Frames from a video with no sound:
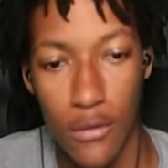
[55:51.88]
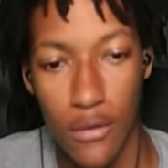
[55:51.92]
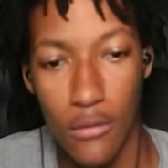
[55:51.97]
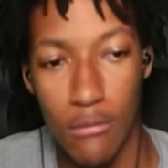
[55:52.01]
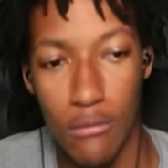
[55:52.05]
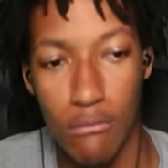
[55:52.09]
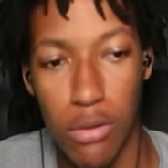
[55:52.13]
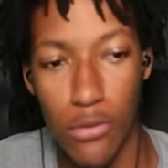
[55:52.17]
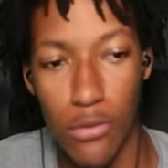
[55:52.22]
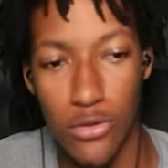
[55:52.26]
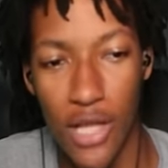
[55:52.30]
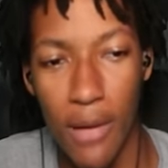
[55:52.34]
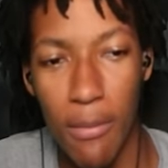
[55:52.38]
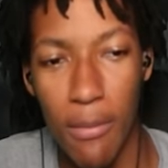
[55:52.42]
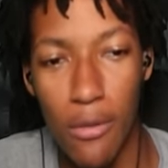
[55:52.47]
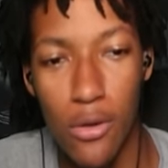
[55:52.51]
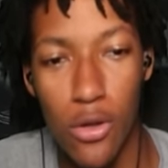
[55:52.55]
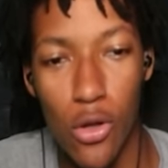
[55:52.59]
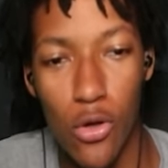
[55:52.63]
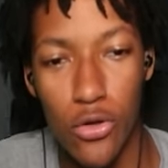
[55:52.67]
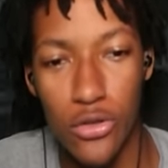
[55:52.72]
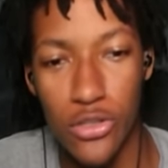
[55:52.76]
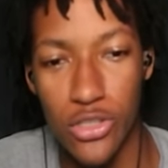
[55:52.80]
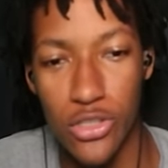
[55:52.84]
Bro, stop
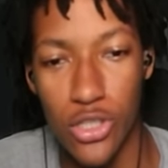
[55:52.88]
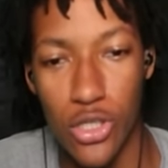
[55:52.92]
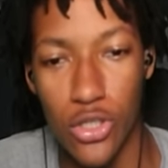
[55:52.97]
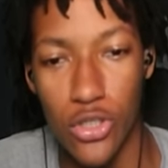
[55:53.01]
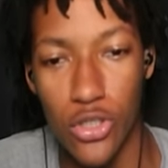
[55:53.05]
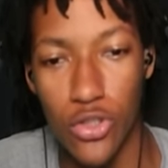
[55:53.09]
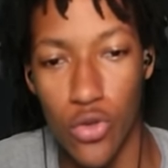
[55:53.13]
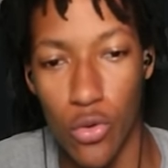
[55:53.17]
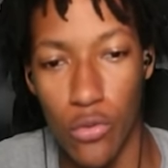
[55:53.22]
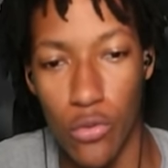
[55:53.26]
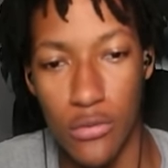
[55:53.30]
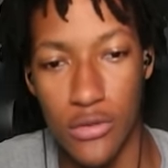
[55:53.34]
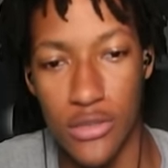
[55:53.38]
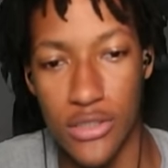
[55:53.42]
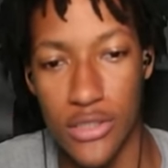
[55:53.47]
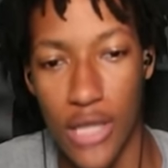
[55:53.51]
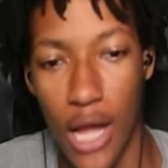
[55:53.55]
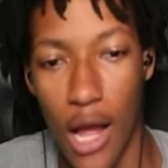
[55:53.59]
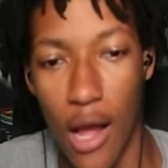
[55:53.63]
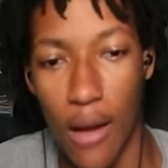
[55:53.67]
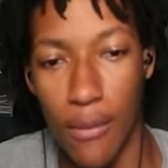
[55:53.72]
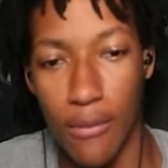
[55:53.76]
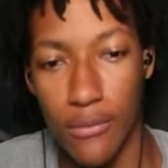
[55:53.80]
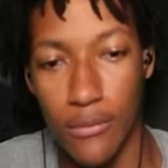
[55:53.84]
closing the door.
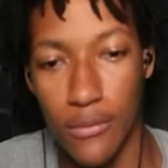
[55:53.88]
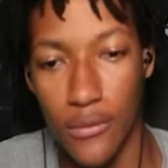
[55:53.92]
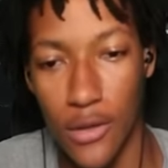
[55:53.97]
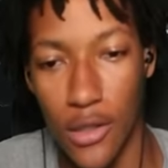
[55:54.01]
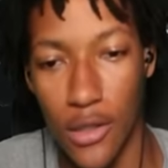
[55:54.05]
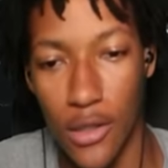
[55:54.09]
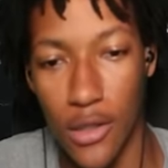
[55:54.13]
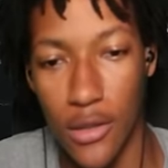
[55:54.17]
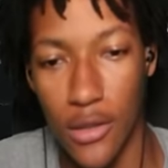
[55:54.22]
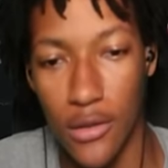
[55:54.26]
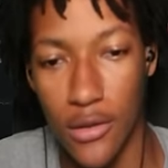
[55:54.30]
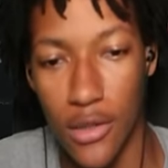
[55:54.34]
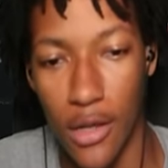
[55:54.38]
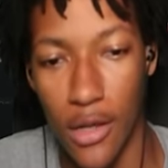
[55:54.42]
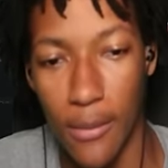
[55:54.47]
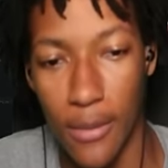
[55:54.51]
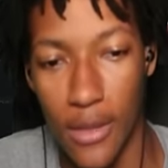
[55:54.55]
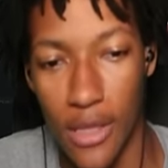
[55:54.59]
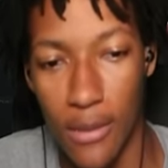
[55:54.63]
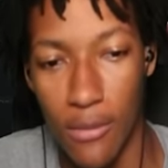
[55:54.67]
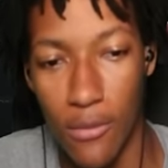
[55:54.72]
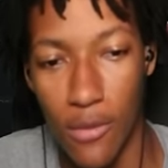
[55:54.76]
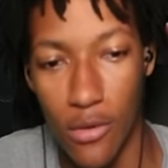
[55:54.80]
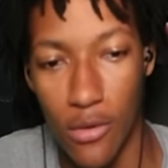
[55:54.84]
Stop. Alright, yeah, I'm
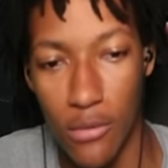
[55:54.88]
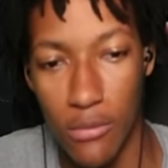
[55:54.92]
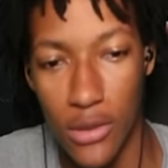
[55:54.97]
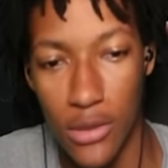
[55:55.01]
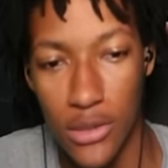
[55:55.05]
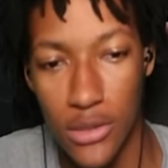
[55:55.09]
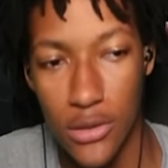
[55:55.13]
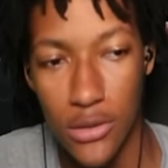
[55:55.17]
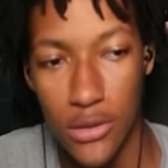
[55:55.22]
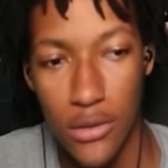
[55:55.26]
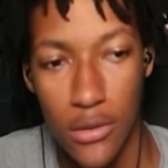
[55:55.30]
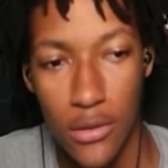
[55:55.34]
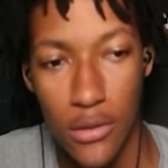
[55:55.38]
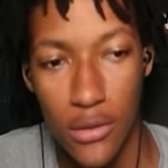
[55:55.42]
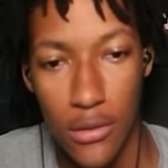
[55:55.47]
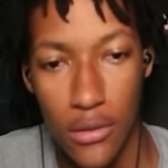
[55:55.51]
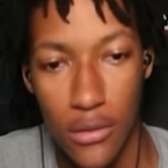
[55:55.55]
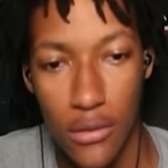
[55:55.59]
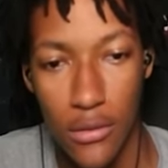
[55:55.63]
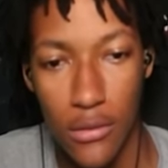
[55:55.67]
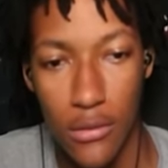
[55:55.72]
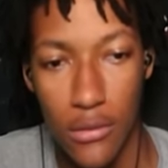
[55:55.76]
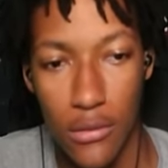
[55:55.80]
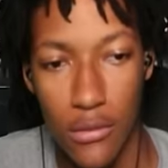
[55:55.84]
keep going, bitch. What
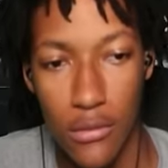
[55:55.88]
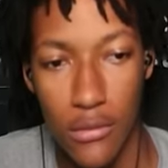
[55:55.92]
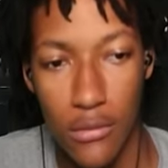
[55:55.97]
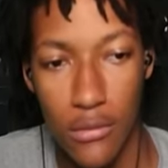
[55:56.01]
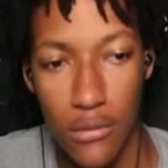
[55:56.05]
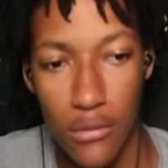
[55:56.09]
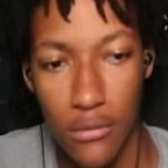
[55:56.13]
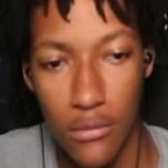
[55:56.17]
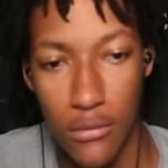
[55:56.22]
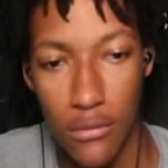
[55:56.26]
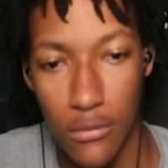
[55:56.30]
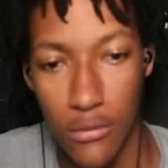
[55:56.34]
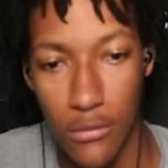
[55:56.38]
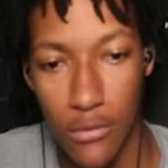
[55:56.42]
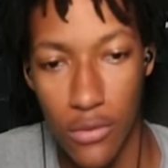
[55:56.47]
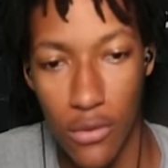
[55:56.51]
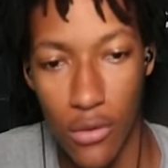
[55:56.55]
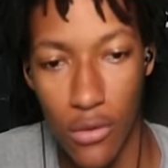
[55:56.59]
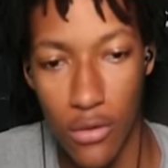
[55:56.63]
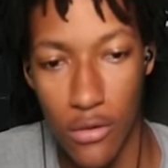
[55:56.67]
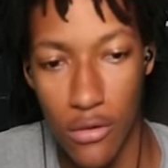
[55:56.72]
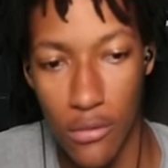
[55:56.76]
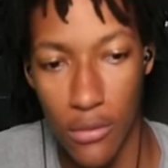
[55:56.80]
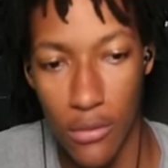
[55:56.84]
I'm
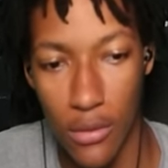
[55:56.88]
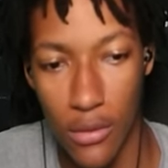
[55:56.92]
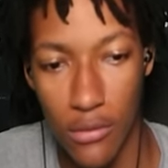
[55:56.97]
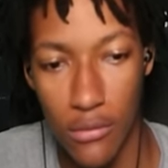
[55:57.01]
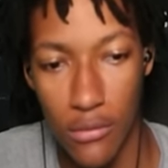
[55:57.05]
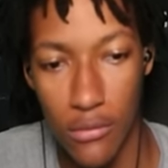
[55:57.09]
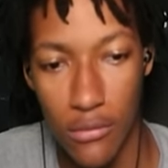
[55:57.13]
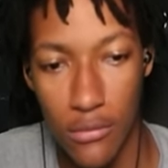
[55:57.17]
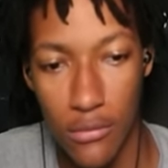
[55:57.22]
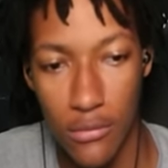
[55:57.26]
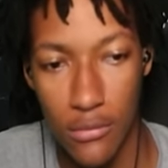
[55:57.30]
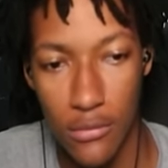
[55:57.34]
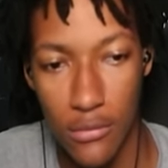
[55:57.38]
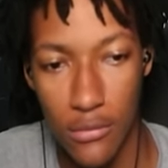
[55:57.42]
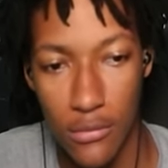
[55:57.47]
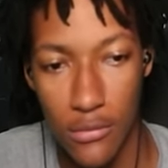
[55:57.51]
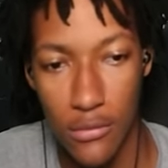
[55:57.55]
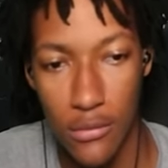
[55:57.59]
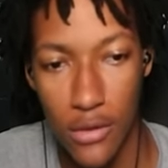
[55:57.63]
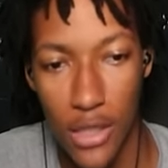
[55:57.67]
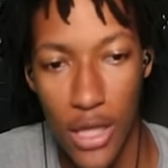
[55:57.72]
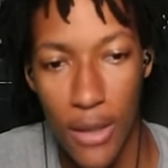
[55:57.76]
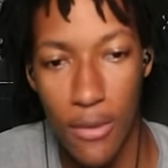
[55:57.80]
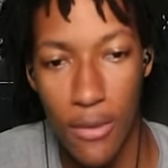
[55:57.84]
talking about?
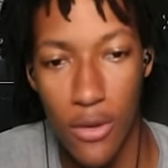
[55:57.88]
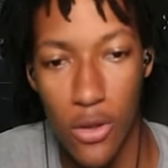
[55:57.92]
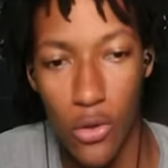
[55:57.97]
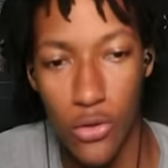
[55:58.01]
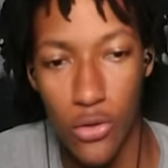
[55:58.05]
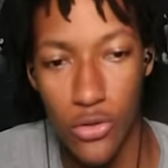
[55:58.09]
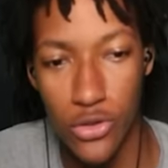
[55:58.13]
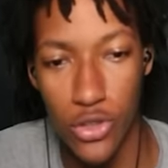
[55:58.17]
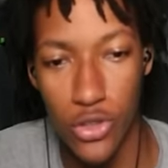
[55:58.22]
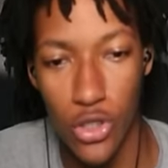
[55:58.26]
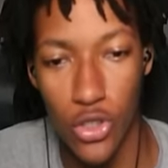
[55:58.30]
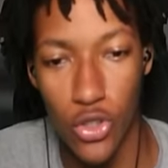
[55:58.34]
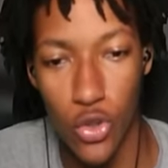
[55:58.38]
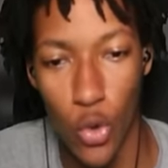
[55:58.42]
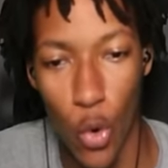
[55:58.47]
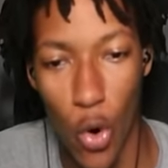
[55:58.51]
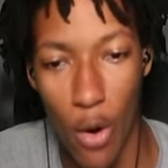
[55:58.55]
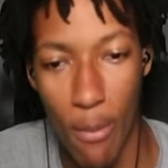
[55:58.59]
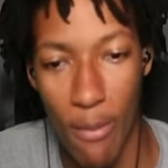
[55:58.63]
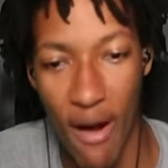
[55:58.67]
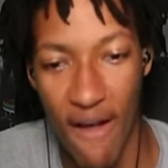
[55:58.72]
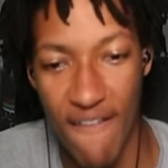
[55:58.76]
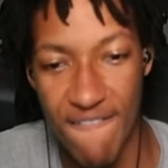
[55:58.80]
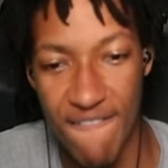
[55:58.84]
Keep closing the door on
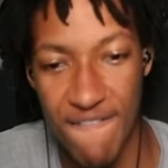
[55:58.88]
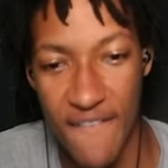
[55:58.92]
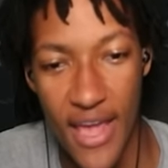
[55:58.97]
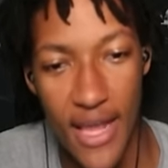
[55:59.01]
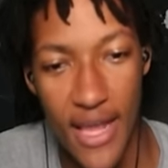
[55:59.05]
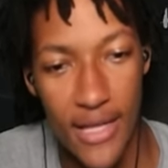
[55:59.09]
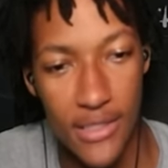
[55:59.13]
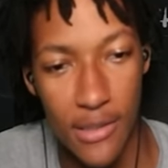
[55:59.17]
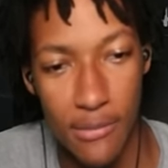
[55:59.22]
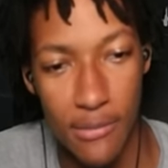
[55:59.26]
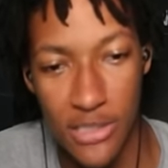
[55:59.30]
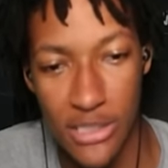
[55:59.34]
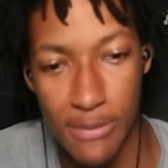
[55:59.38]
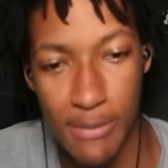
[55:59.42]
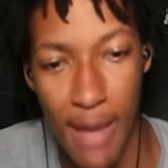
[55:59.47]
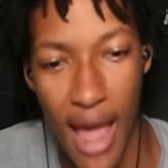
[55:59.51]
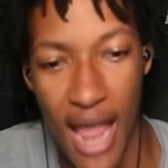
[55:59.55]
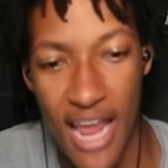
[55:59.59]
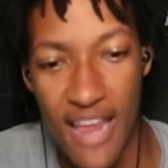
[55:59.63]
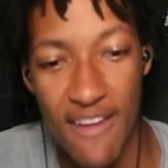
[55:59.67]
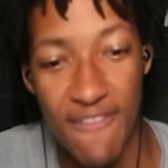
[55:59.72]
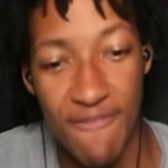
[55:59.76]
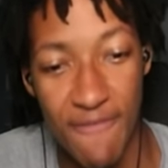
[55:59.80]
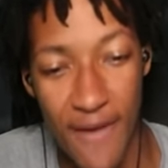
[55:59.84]
my face. I'm
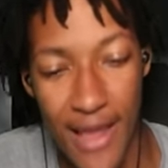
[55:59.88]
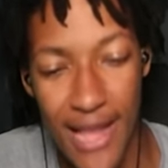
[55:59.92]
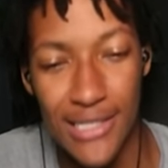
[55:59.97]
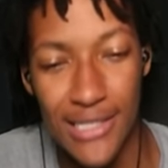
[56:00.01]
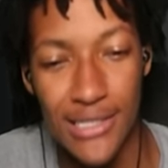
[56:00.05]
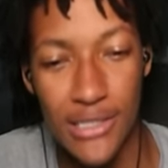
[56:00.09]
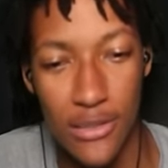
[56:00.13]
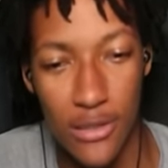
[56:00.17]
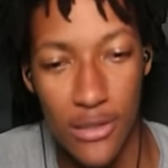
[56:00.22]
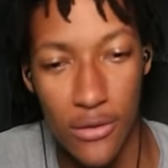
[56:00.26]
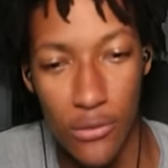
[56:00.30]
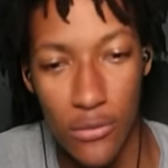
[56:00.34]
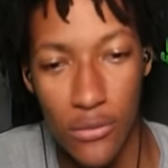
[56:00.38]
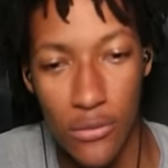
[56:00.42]
smacking faces. Are you...